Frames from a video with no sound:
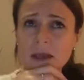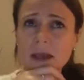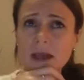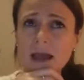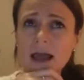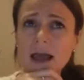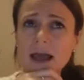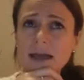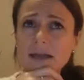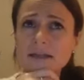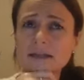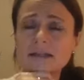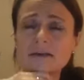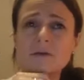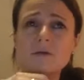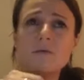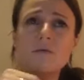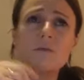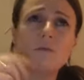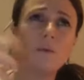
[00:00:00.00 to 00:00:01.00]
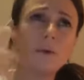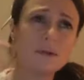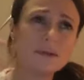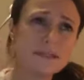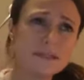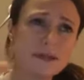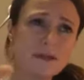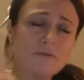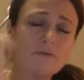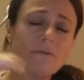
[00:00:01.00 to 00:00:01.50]
And
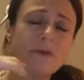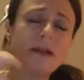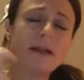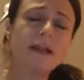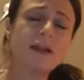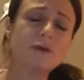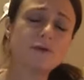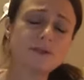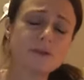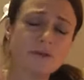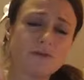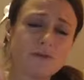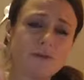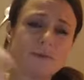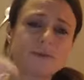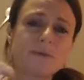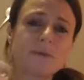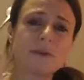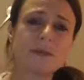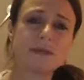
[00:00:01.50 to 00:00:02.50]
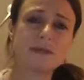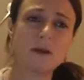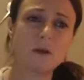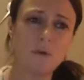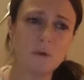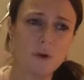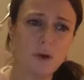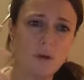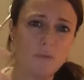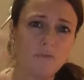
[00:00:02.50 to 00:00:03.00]
once I really got to grips with this
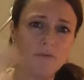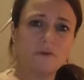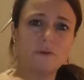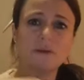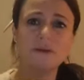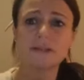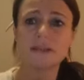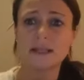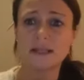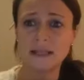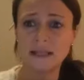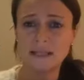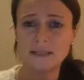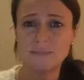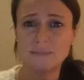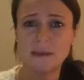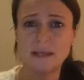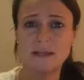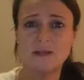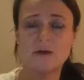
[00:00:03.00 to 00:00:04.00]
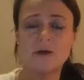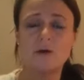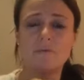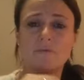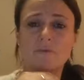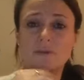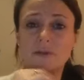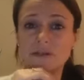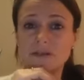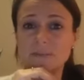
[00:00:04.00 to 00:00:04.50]
whole confidence, and this being the
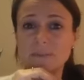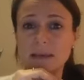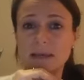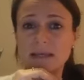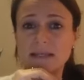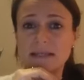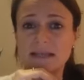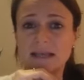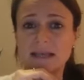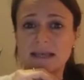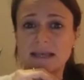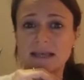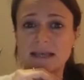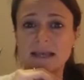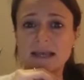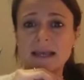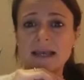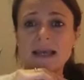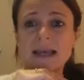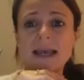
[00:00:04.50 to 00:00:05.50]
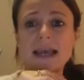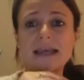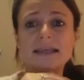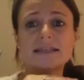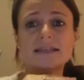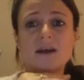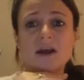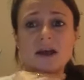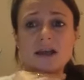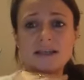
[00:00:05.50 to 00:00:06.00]
confidence basic, is
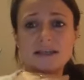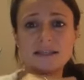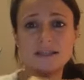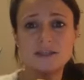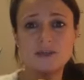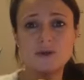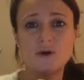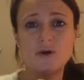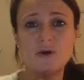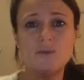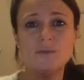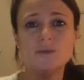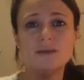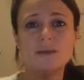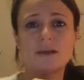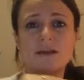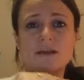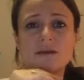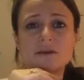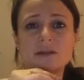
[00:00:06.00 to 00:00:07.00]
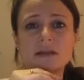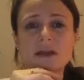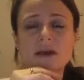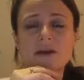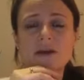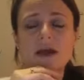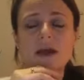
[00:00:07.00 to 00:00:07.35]
that I stopped and I was like, okay,